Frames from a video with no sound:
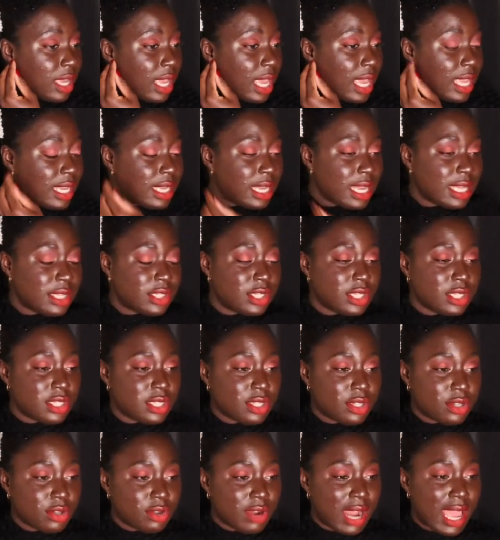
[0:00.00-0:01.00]
and
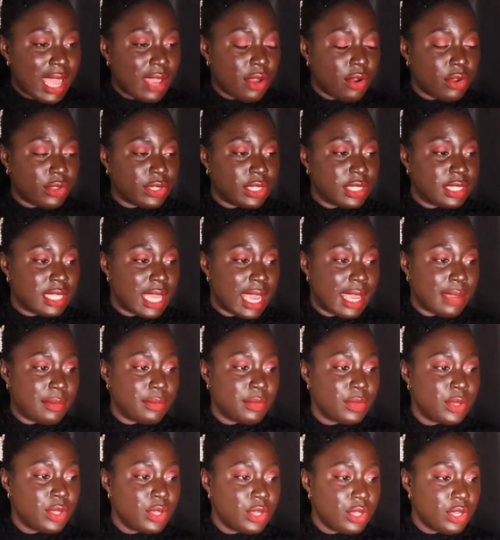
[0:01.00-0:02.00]
just crying all the
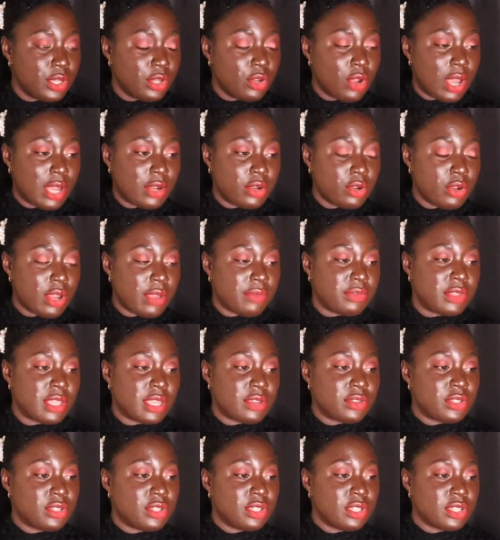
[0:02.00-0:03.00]
time. You know, I don't know if
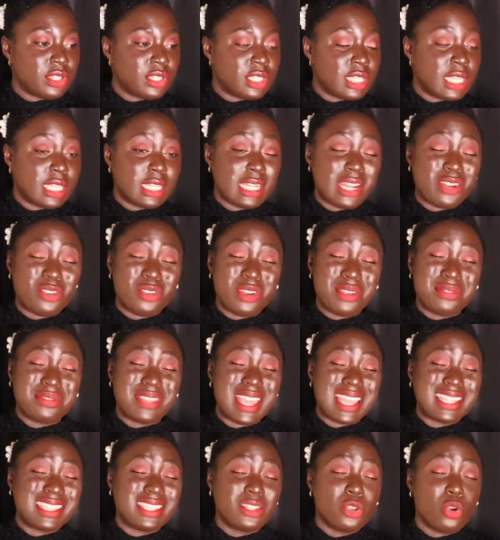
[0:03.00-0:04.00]
they're seeing that or
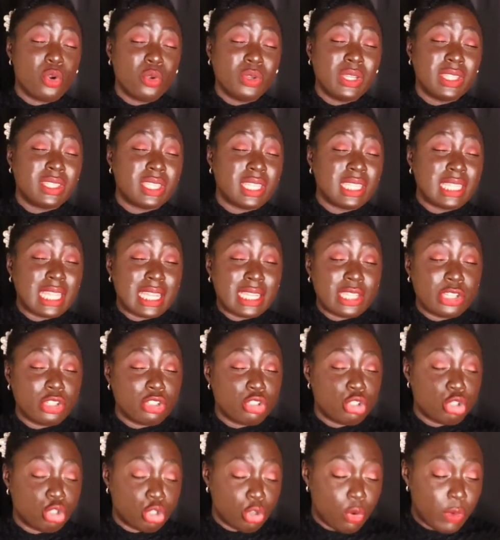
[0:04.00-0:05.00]
if that's the only thing that
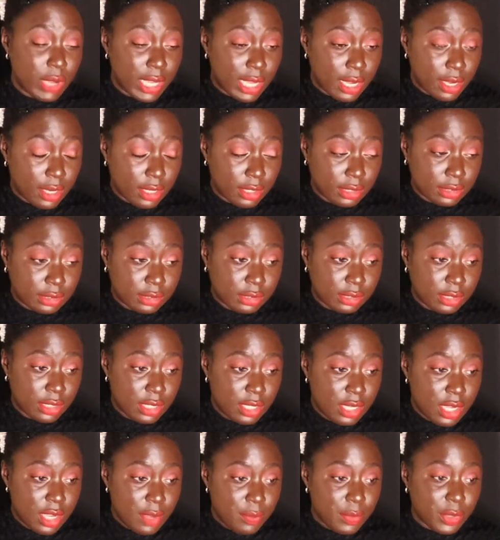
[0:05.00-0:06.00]
they're showing us.
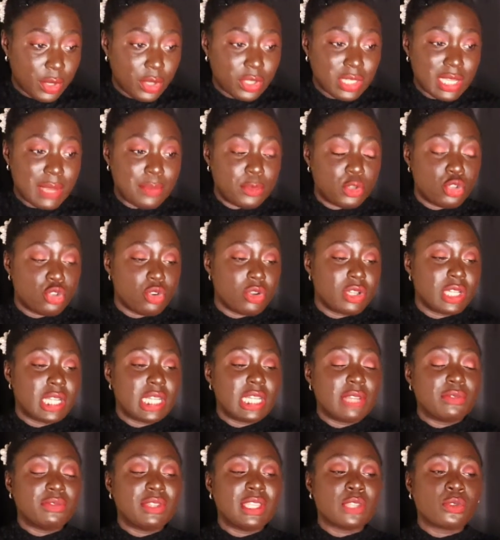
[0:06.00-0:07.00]
Because I'm sure
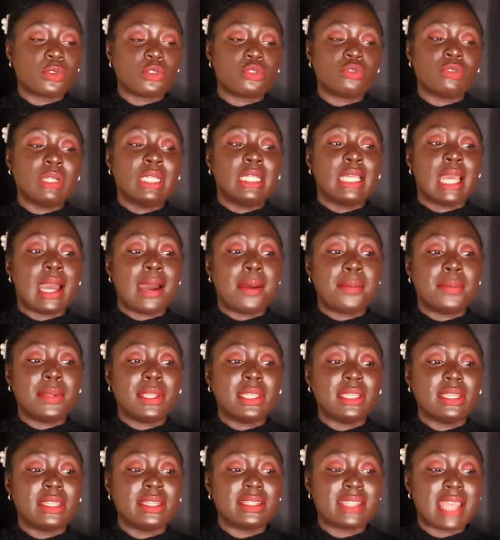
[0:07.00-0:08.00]
that if this was really
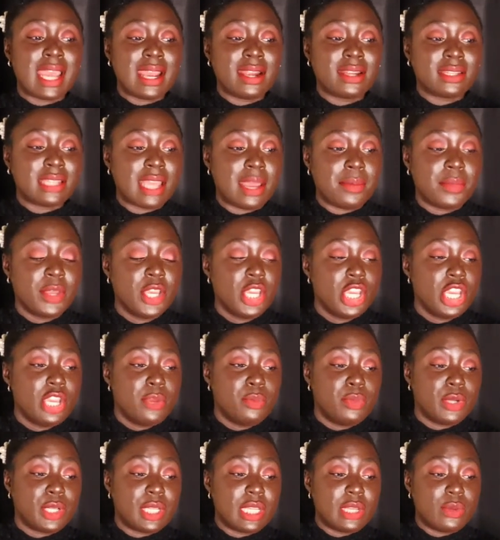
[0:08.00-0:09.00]
happening the entire time,
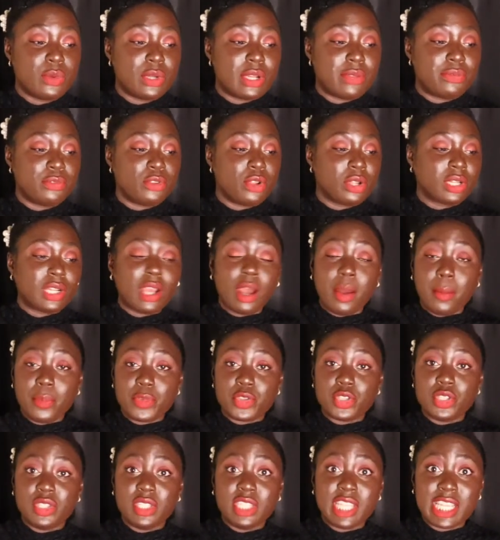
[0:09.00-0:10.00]
Brittany would have not
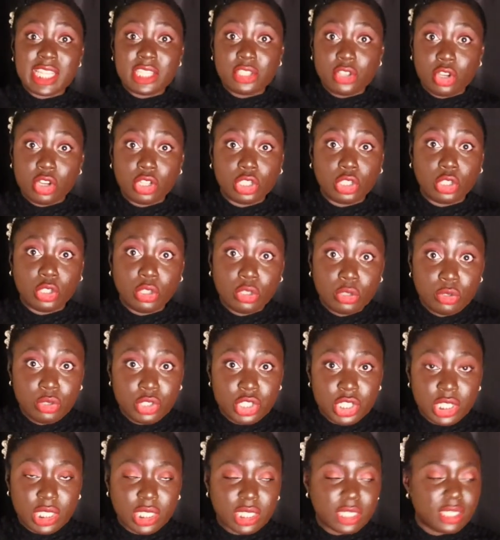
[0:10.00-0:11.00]
come to this
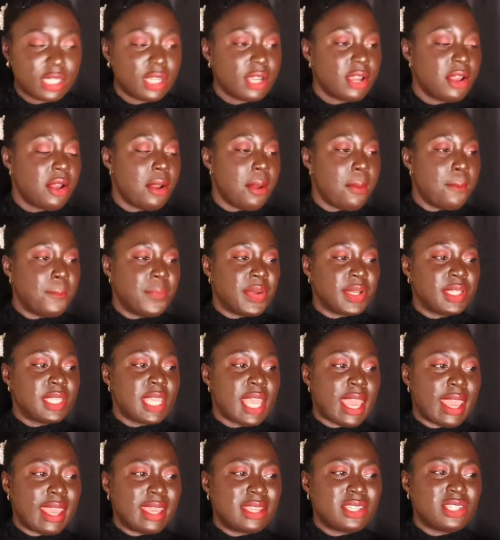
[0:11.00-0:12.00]
conclusion.
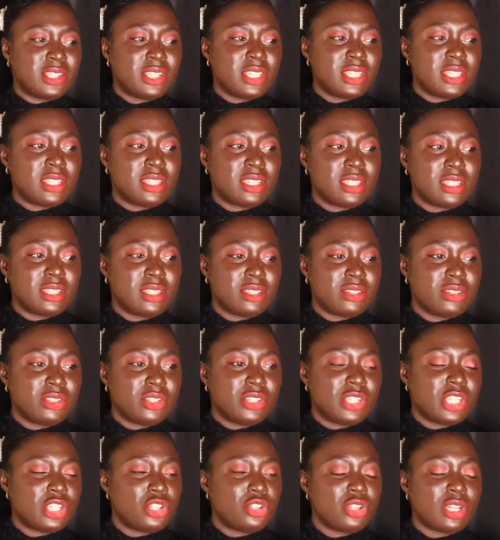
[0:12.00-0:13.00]
But yeah, she
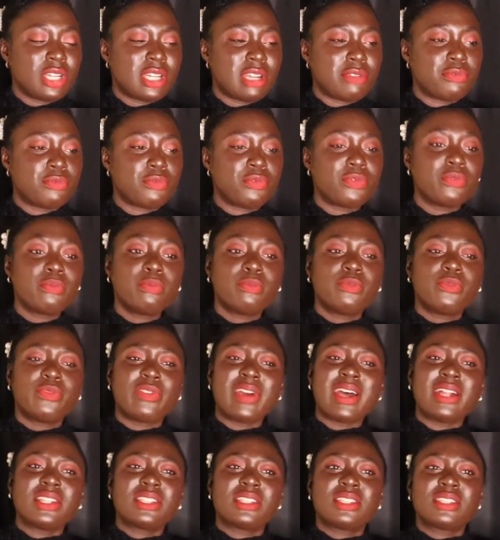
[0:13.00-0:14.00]
shouldn't have
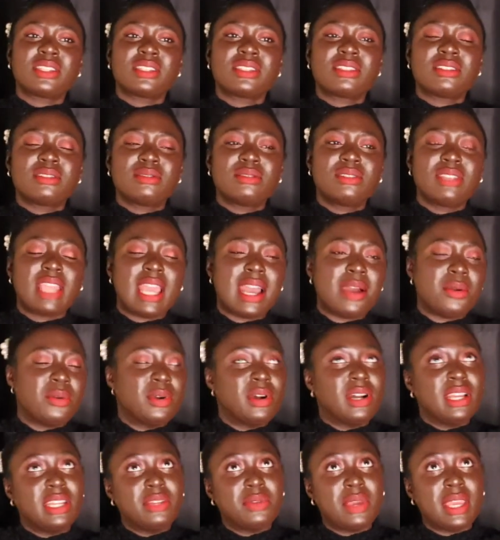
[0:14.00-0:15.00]
felt... Yeah,
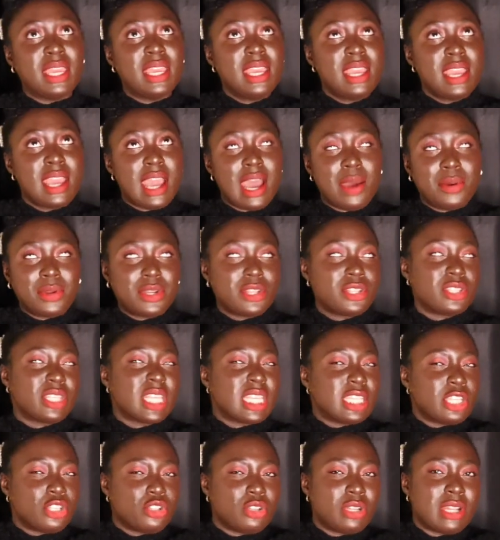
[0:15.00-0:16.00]
well, anyway, I want to
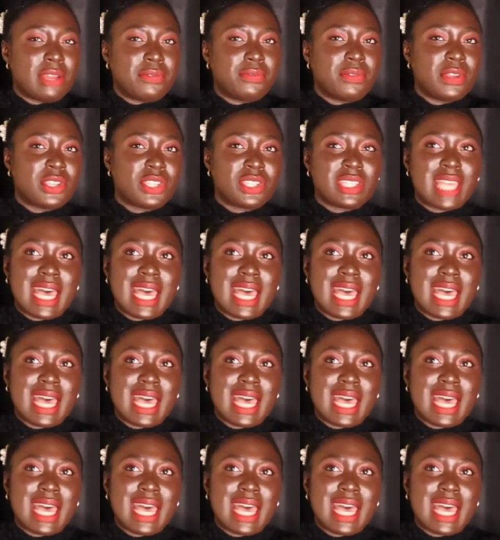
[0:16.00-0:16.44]
say she shouldn't have felt